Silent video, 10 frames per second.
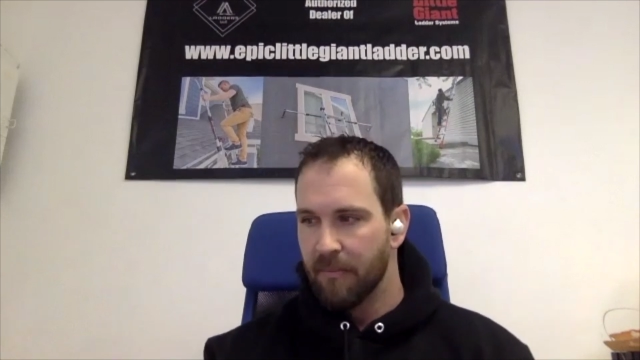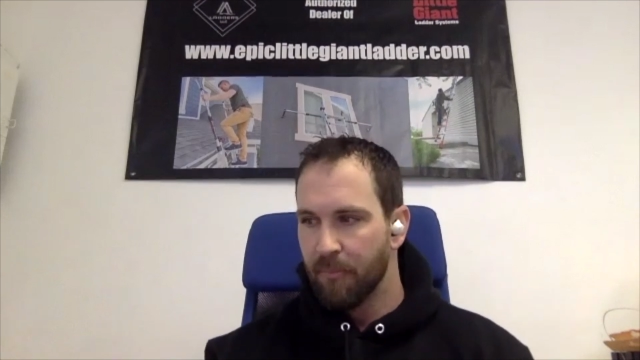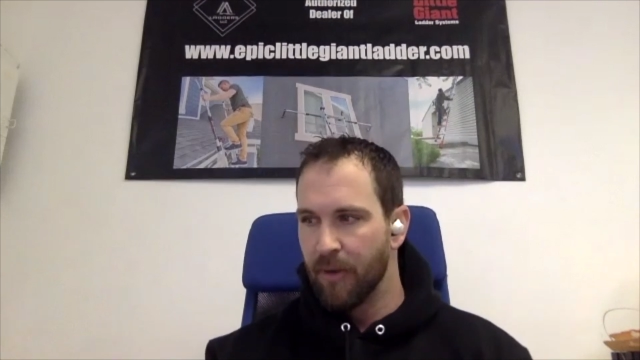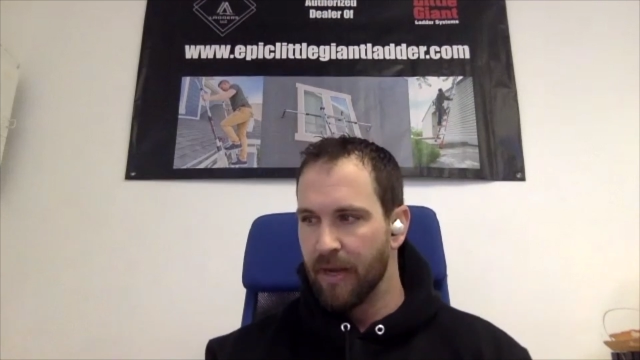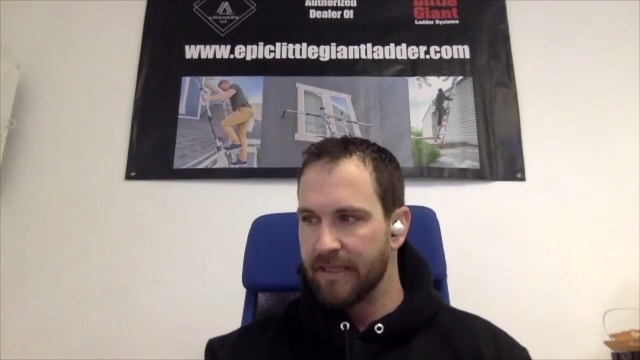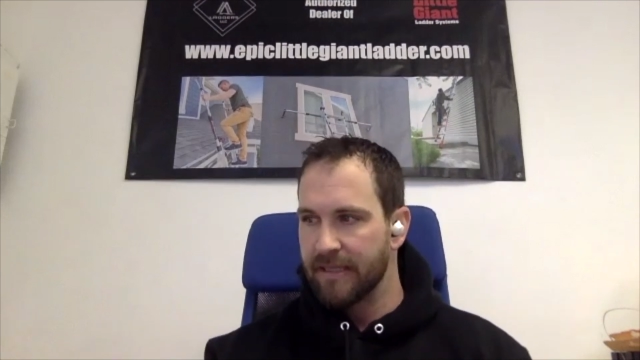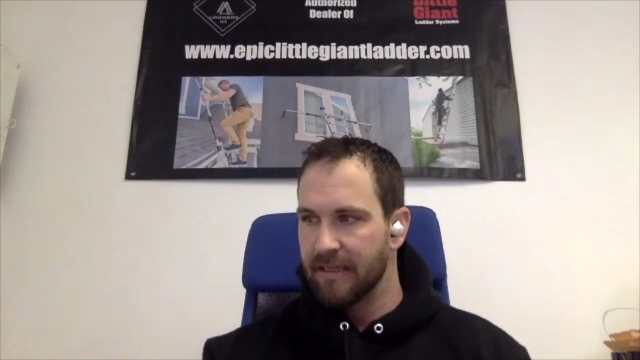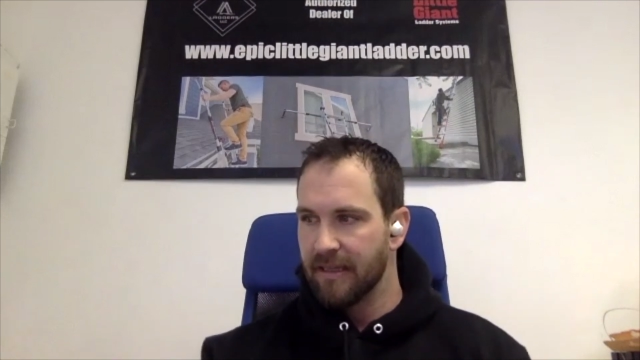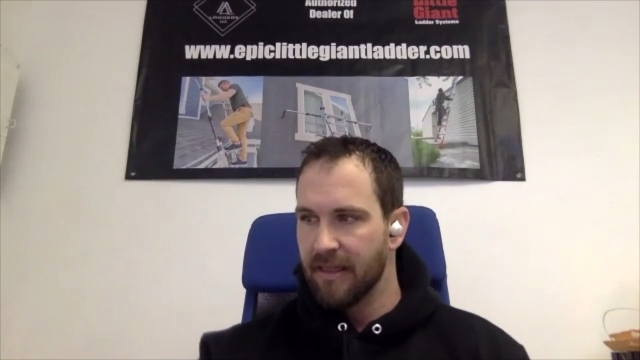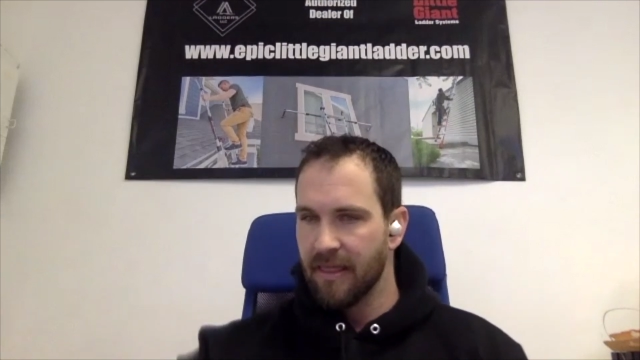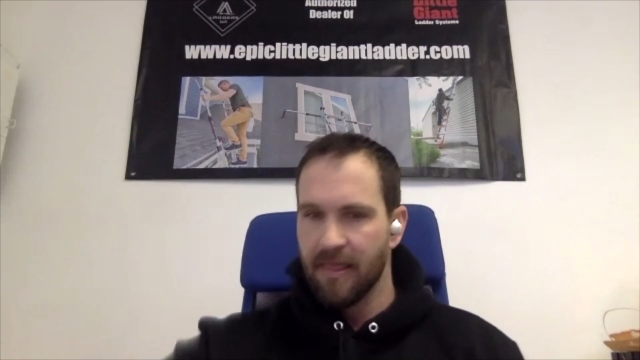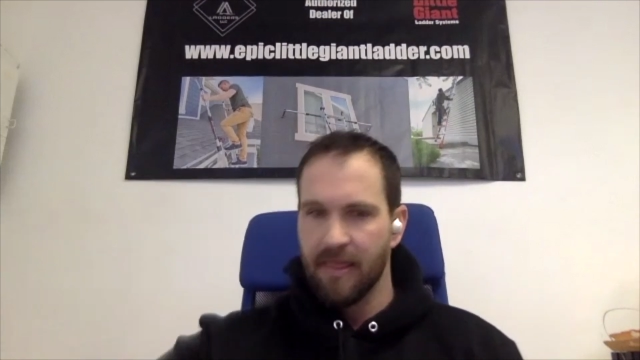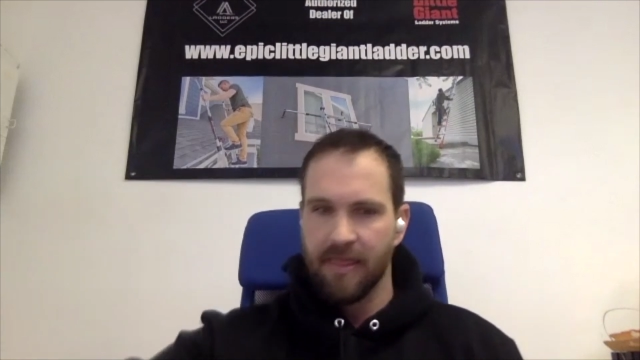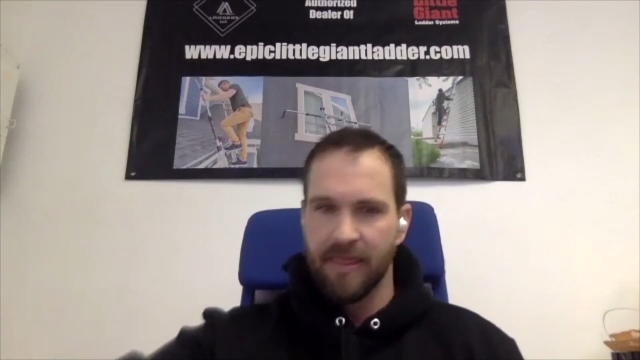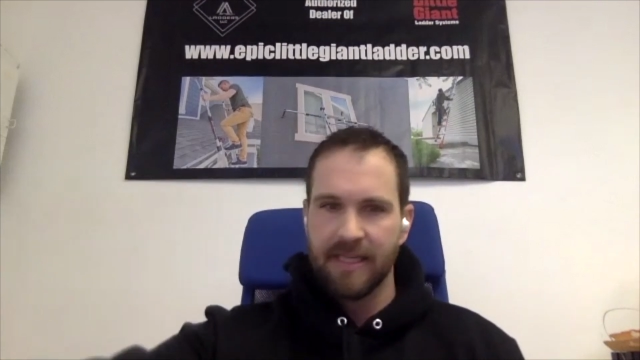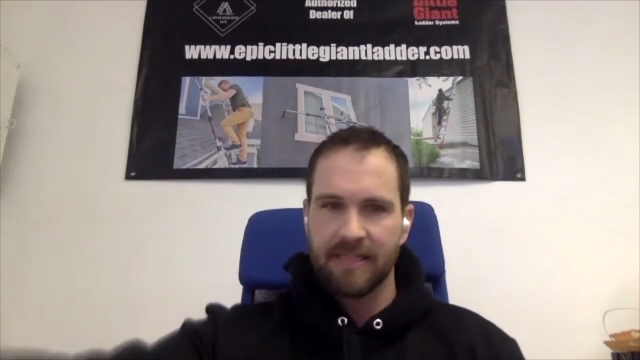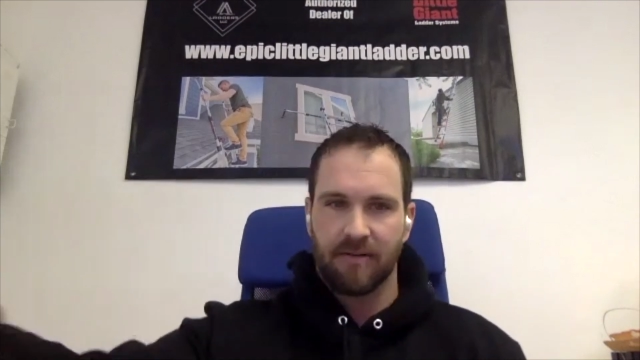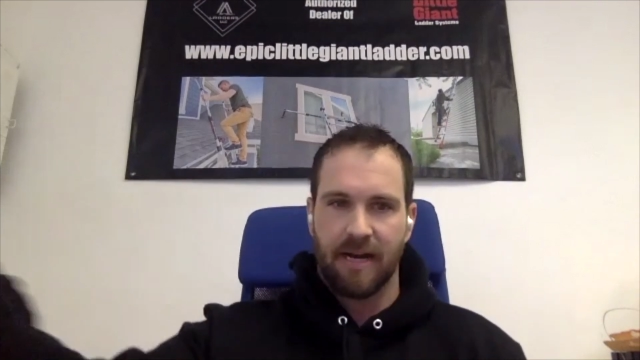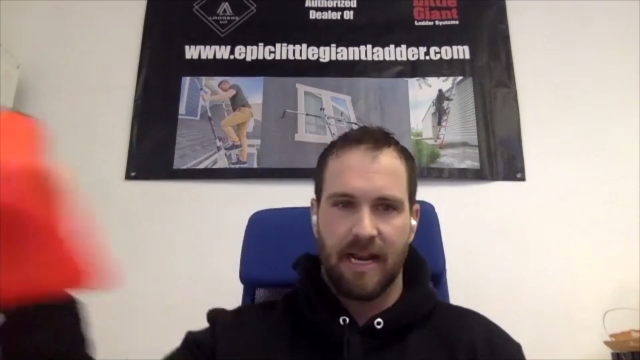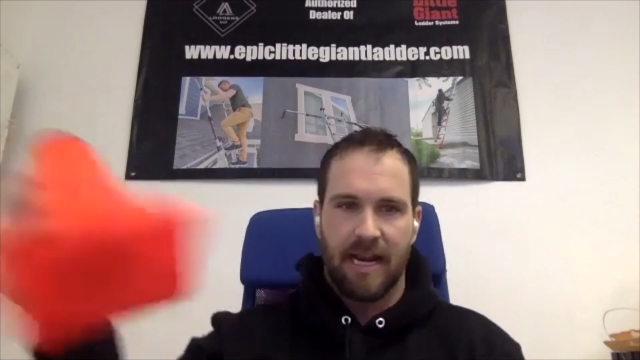But this
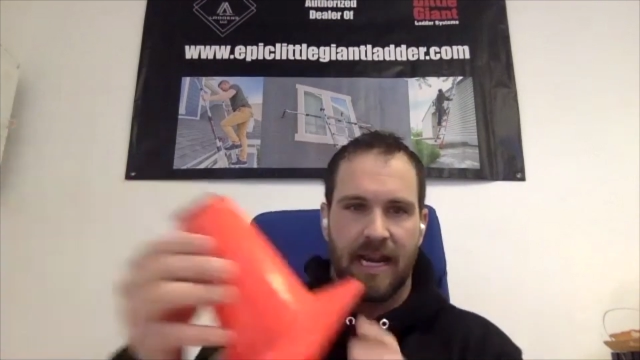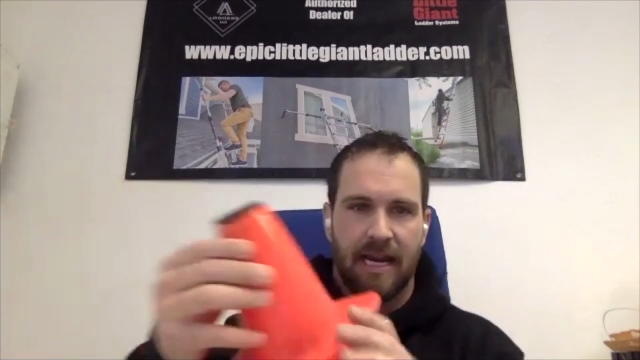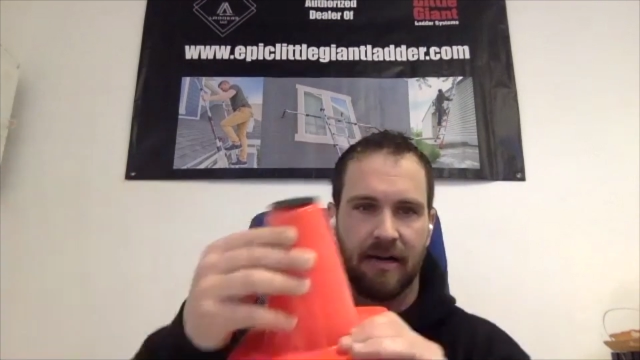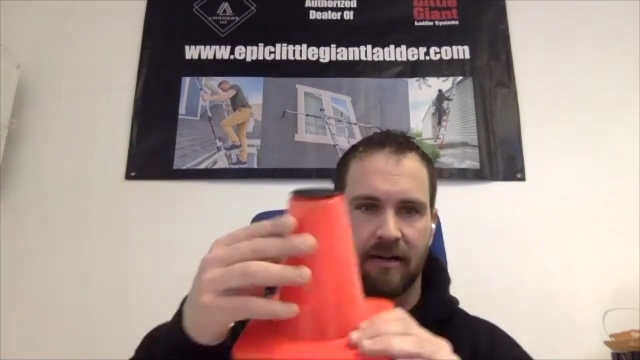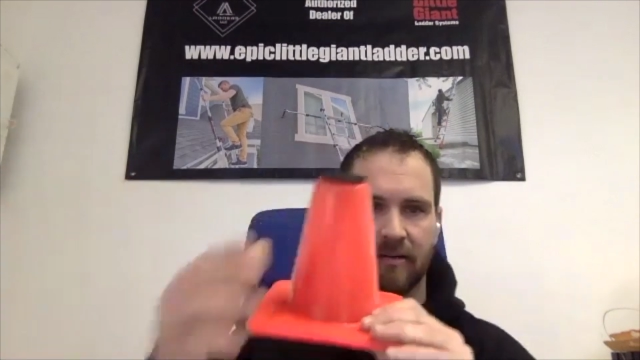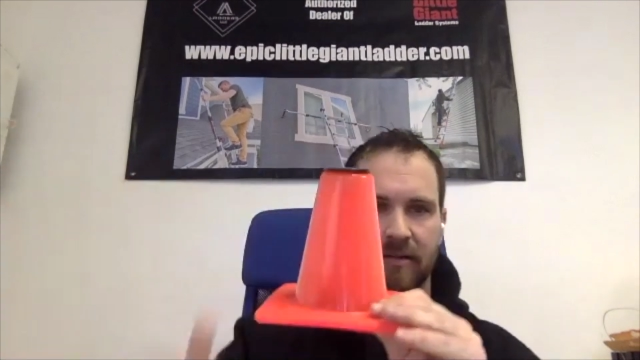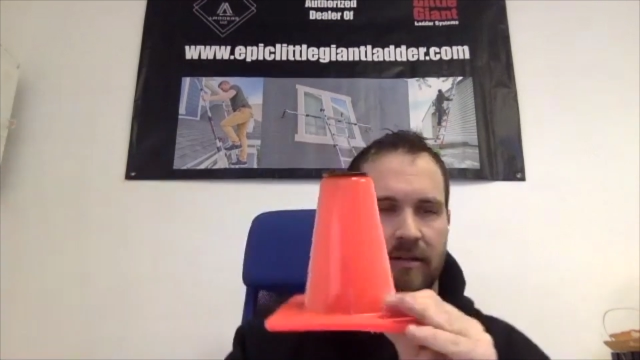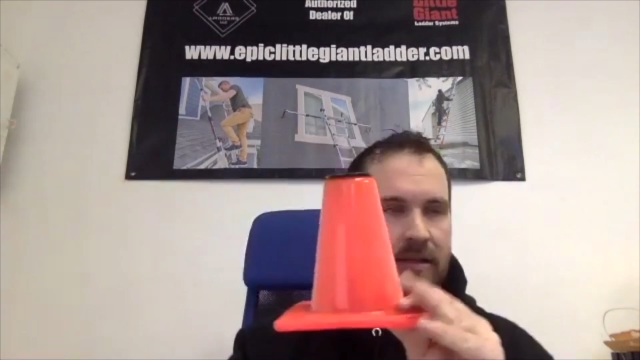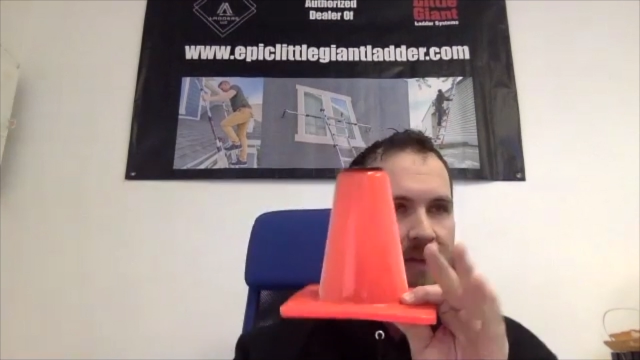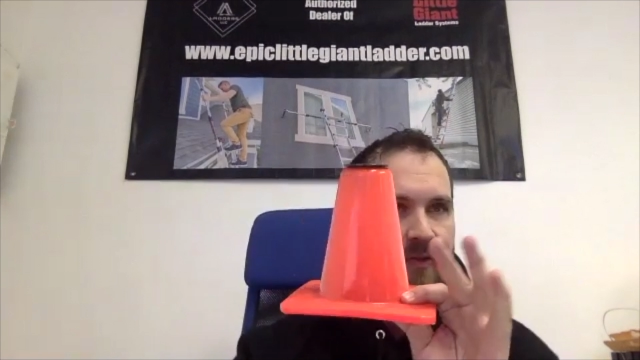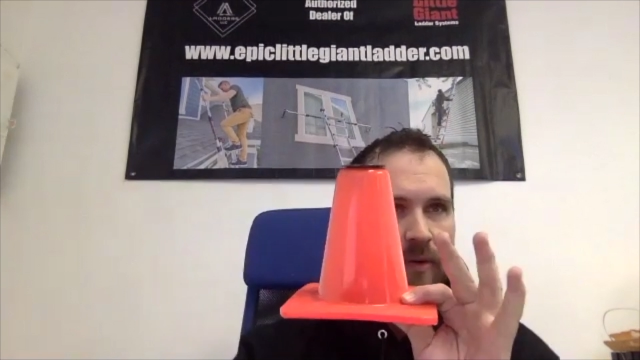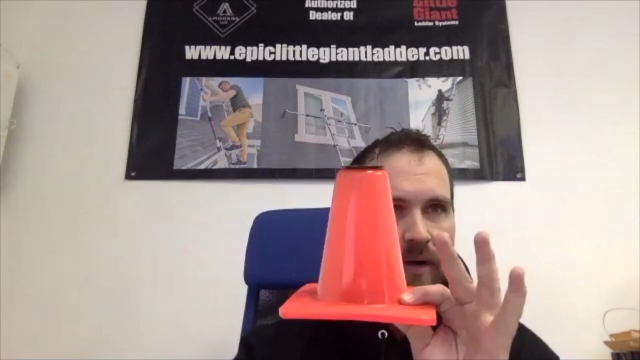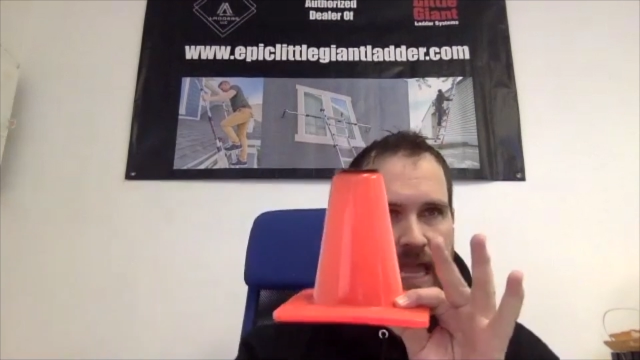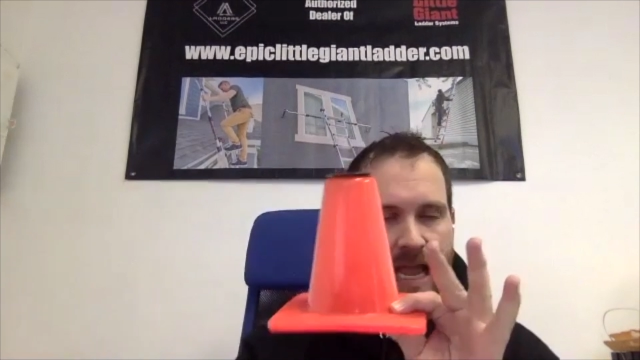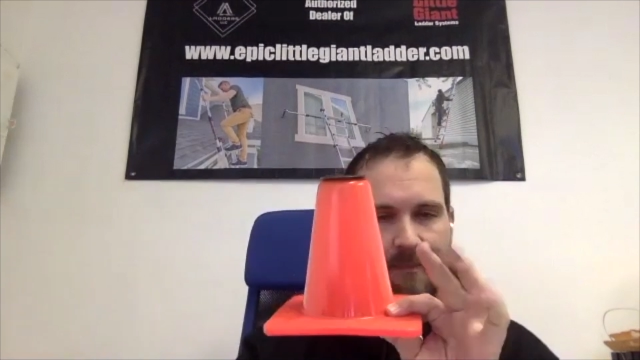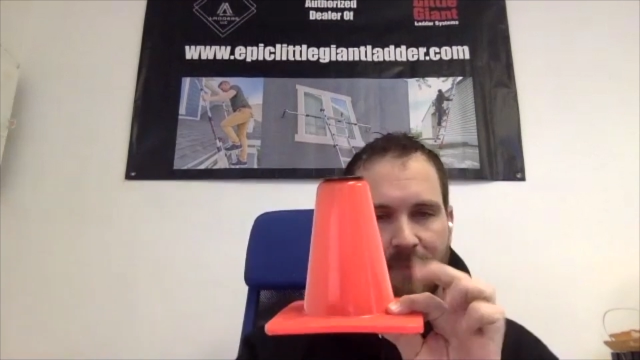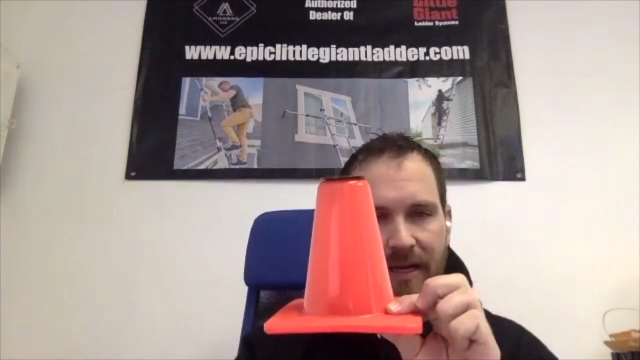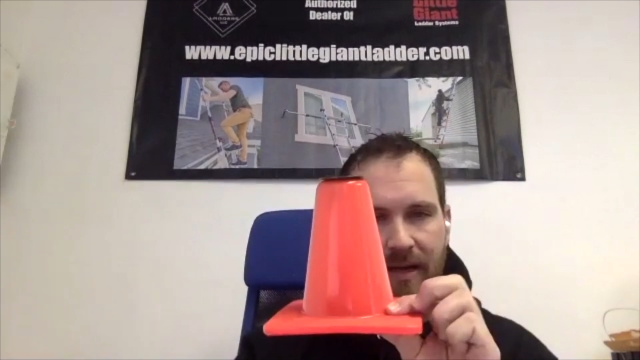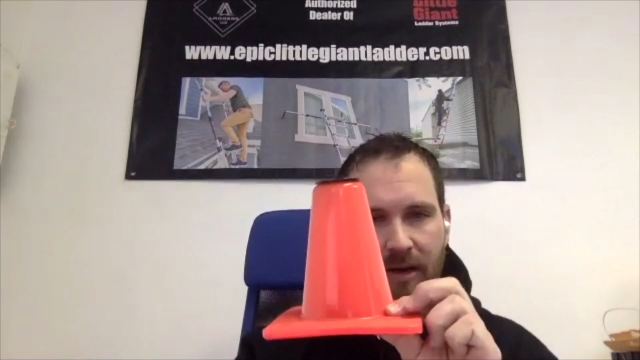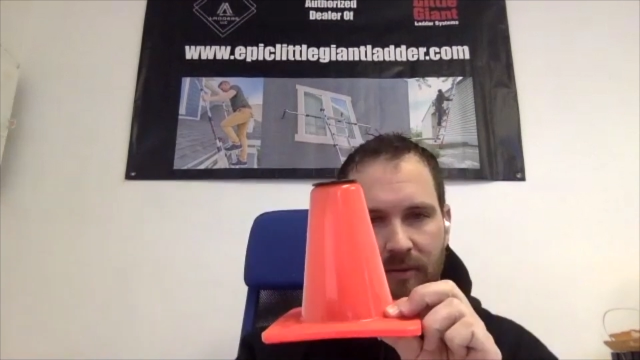right here, if you already have
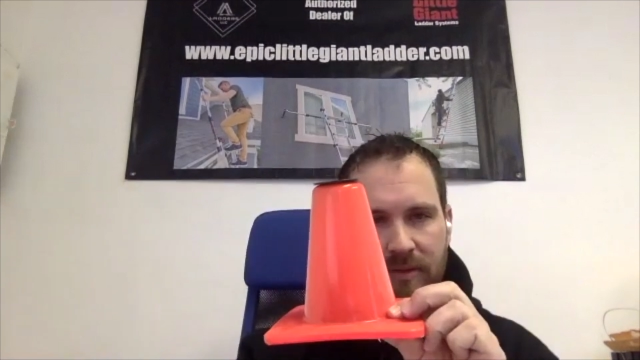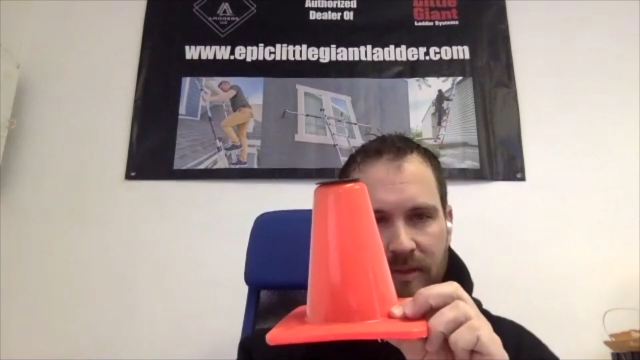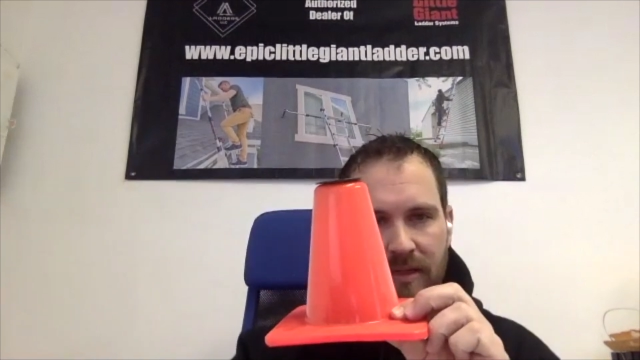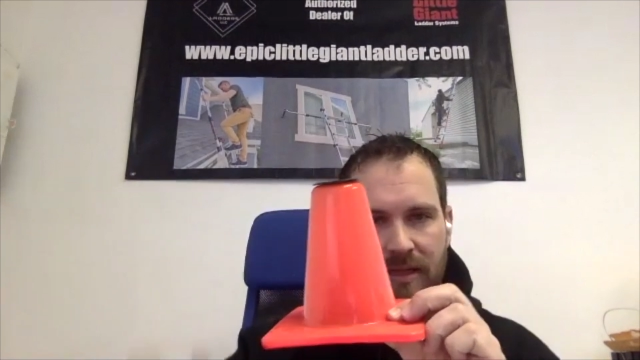big cones,